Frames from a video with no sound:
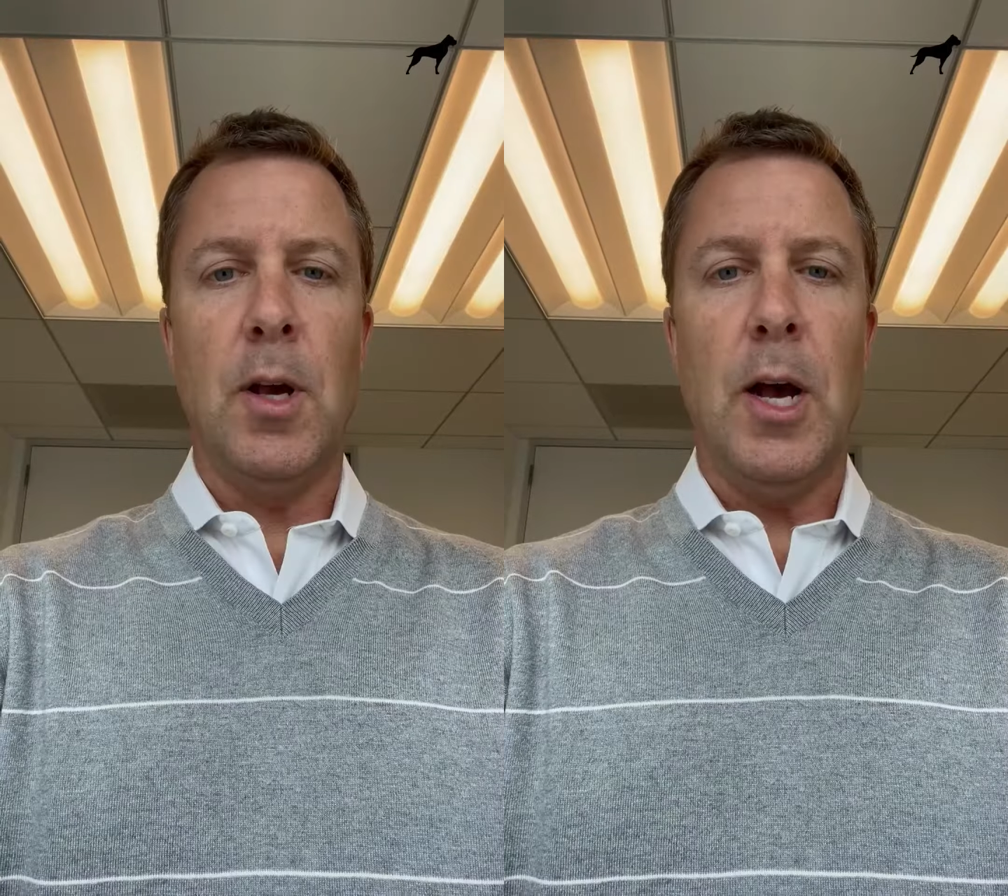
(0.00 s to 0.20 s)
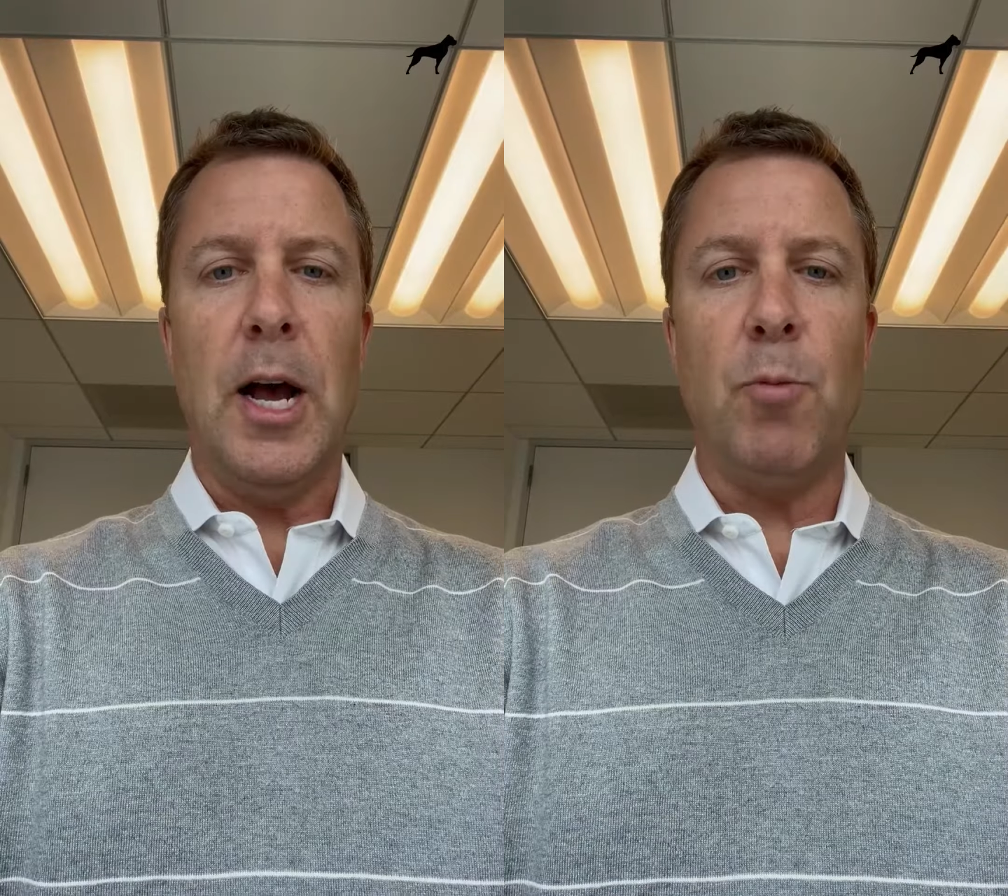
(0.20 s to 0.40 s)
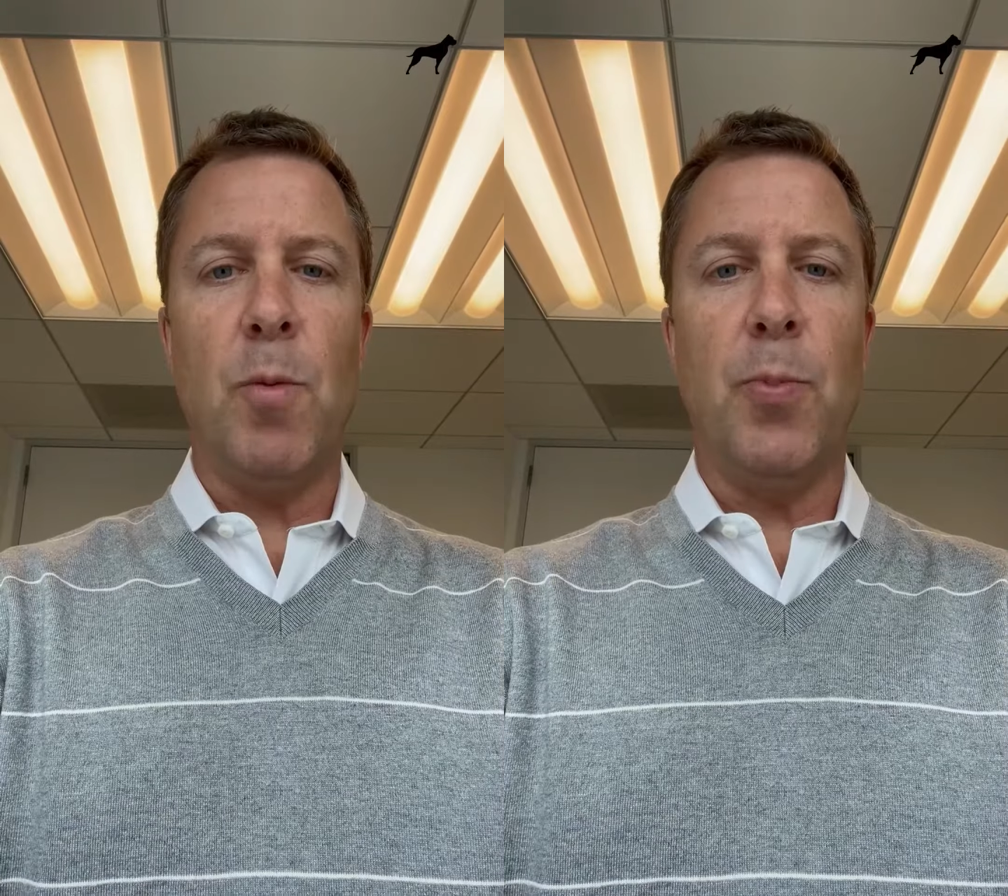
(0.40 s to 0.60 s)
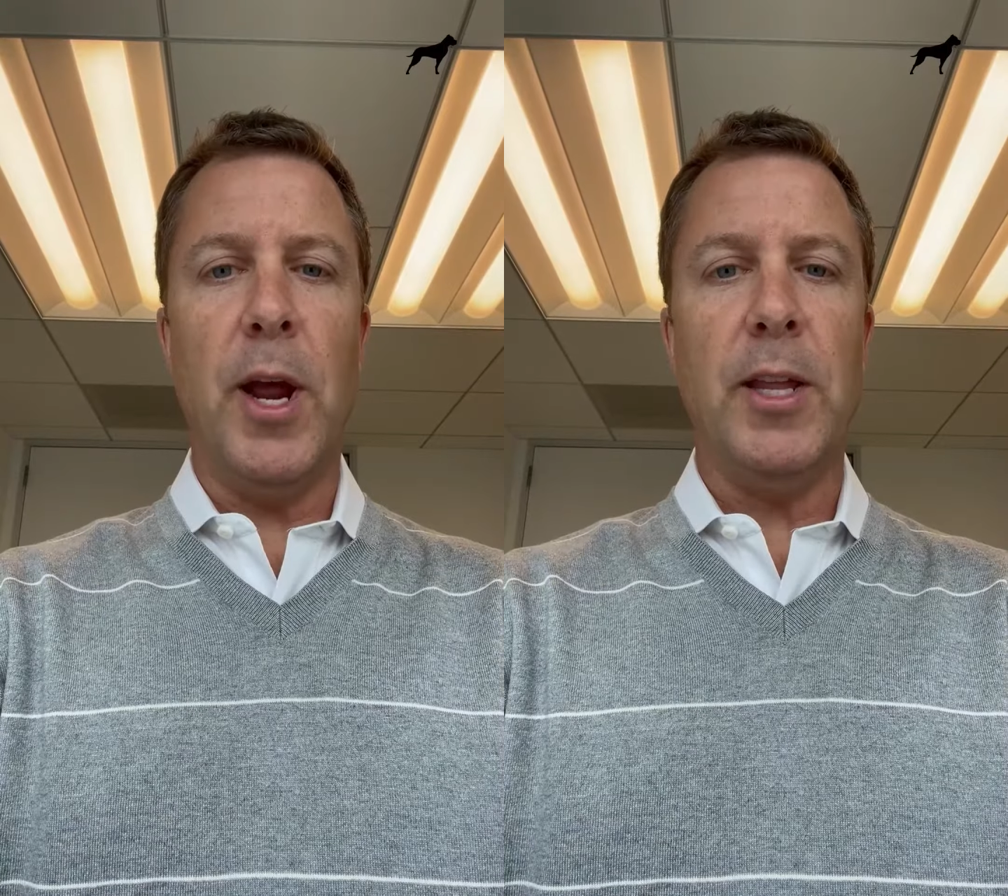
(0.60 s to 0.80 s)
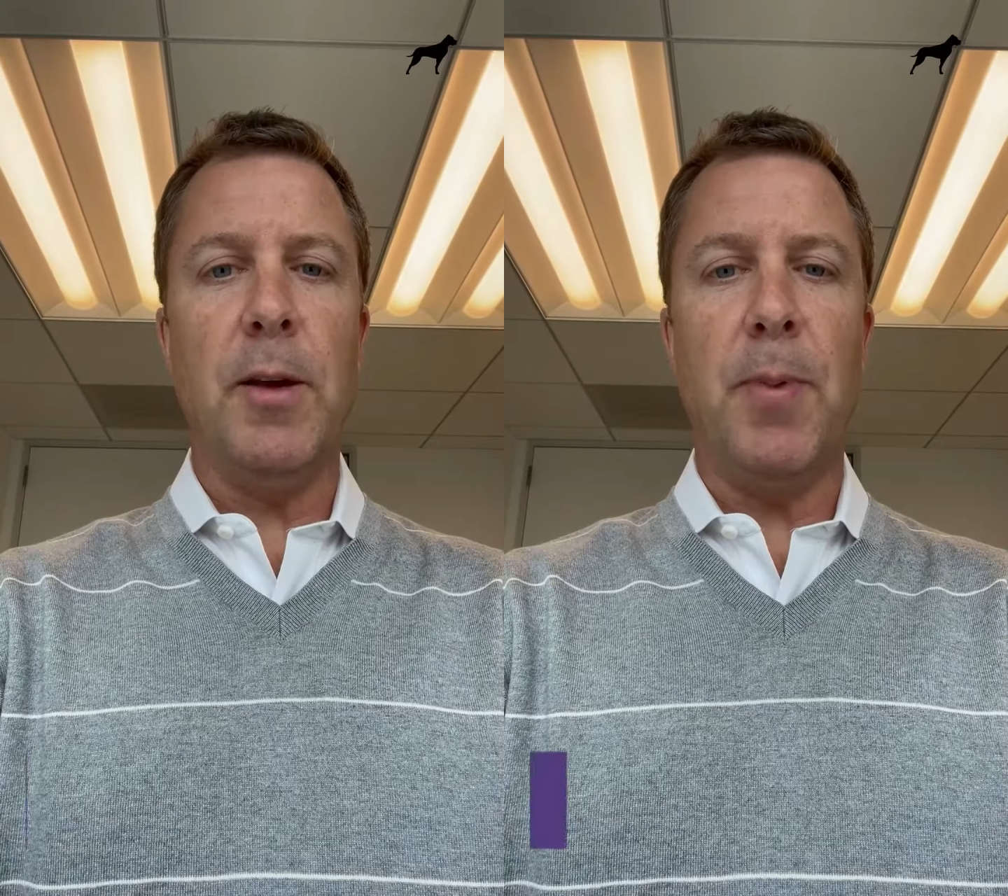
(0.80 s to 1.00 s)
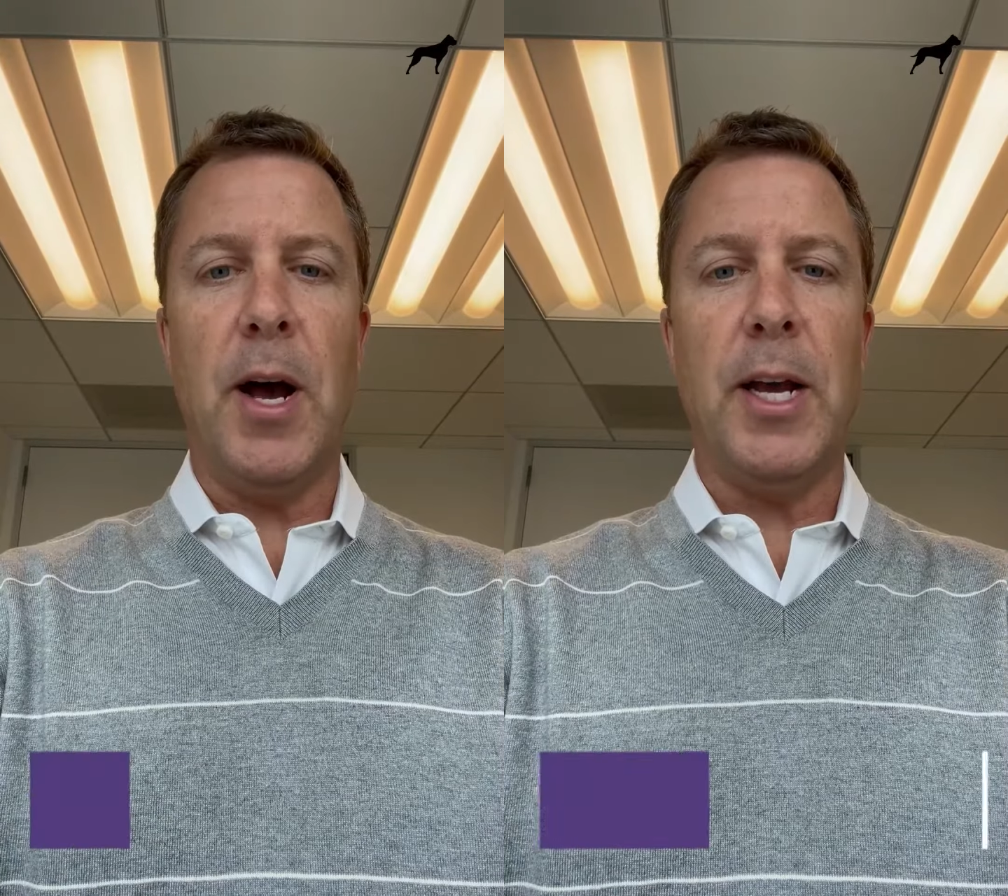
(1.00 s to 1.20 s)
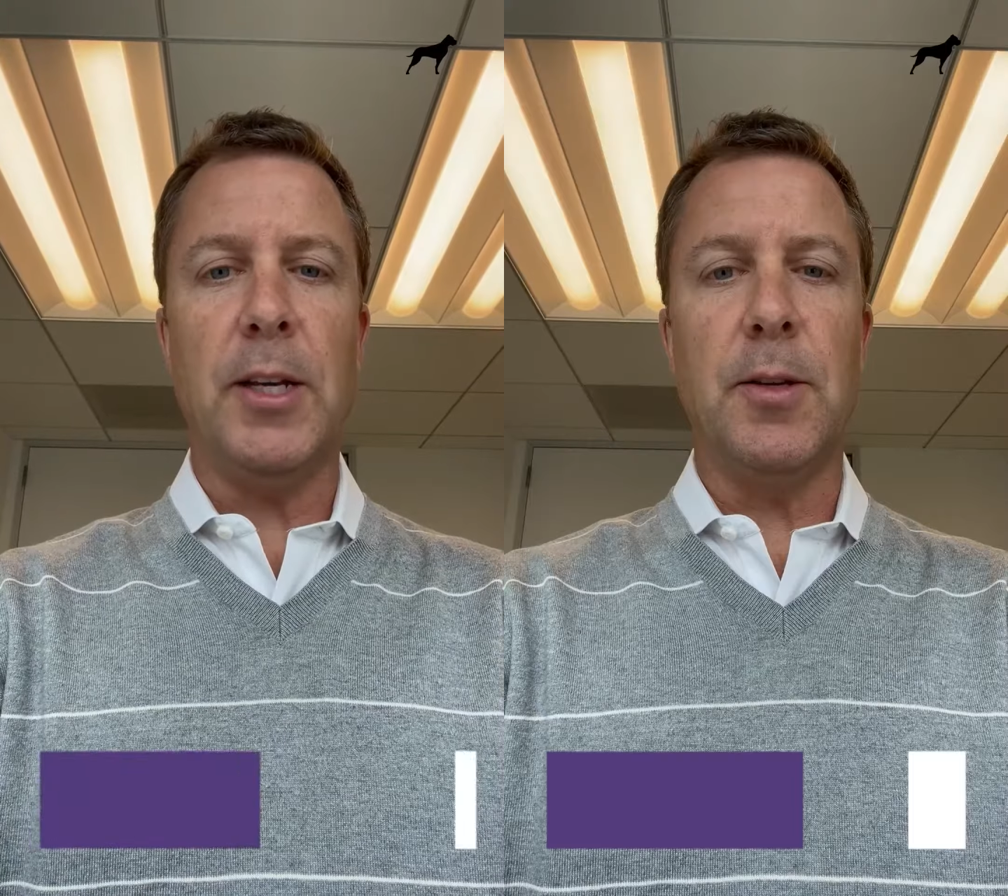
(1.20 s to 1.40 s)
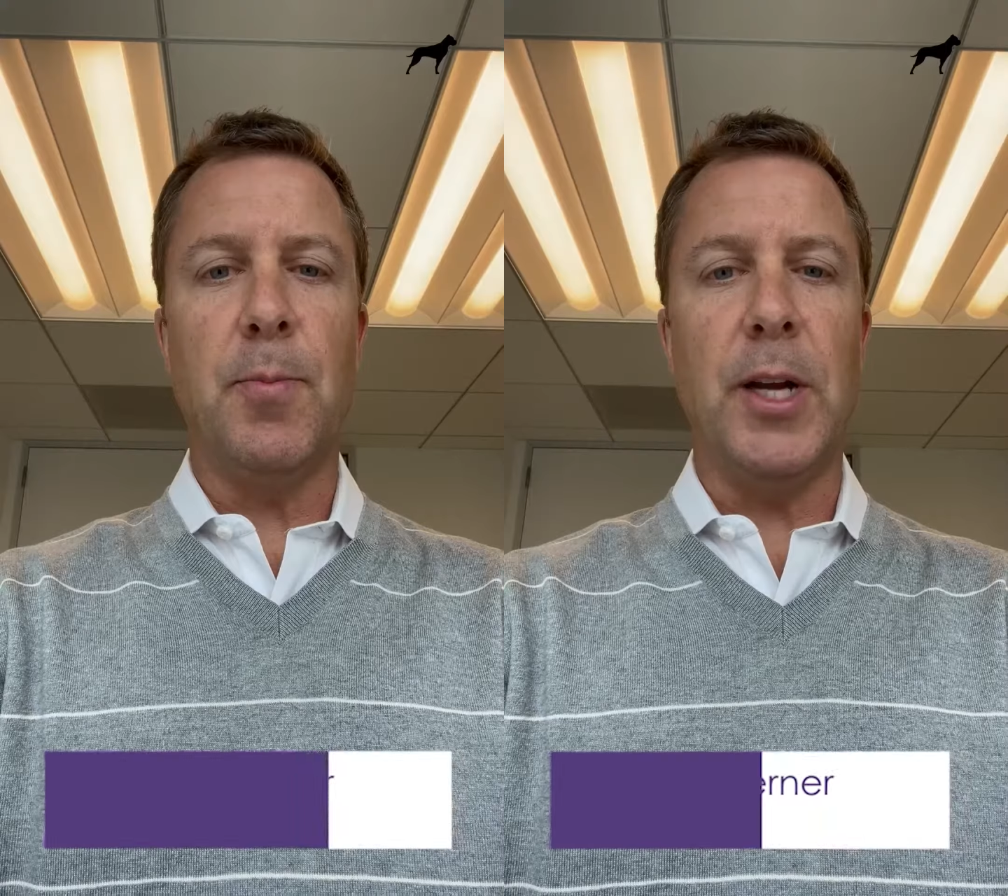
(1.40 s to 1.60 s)
I will break the
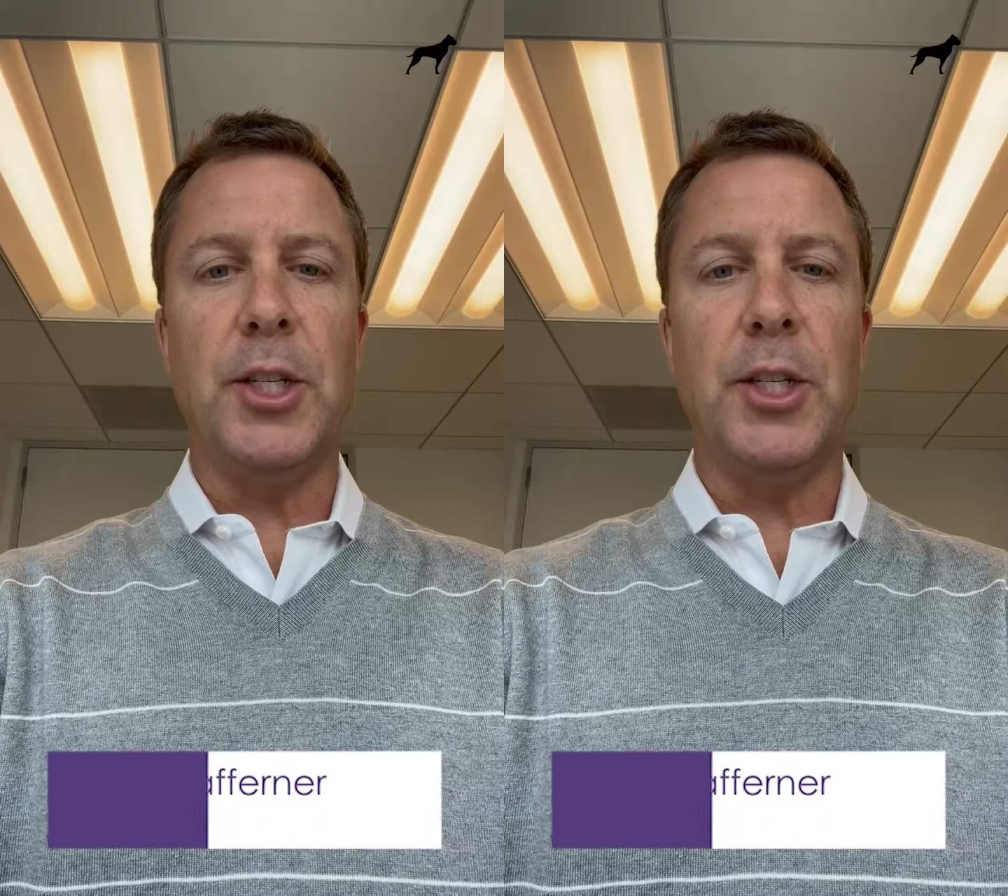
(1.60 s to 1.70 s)
bias by